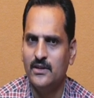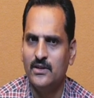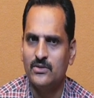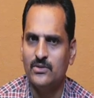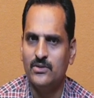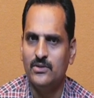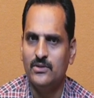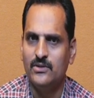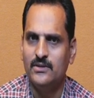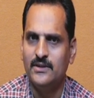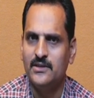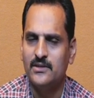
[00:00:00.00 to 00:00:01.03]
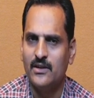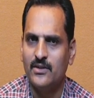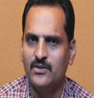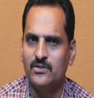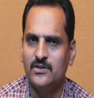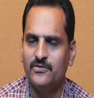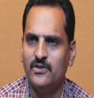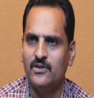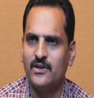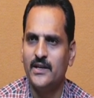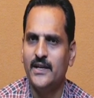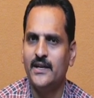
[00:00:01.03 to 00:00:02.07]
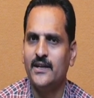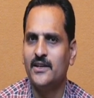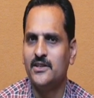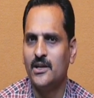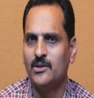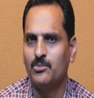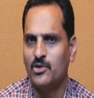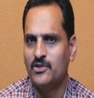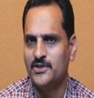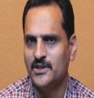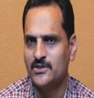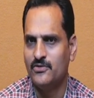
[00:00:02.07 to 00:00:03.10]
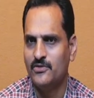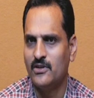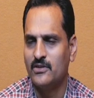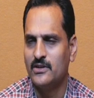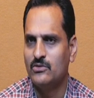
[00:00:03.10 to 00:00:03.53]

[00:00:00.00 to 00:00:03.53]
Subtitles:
So, these are used for the industrial process for